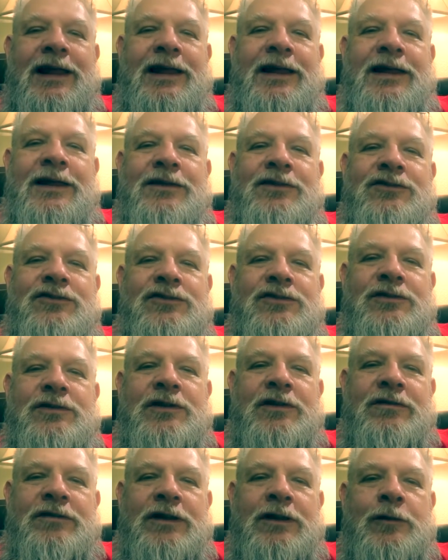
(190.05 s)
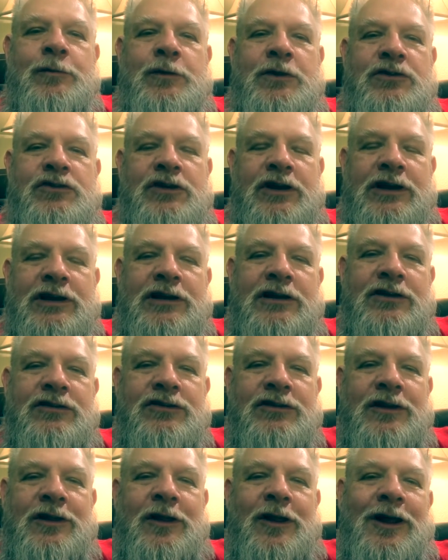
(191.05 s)
has developed a check
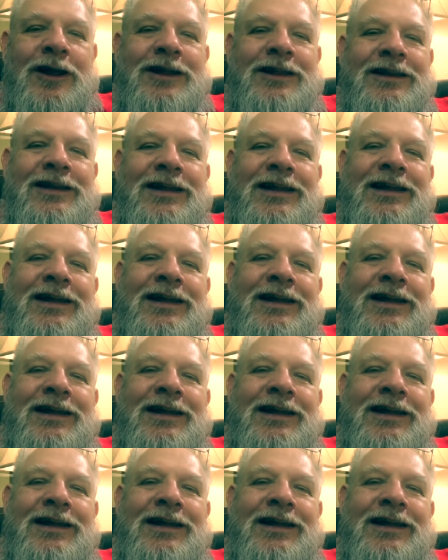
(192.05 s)
engine light.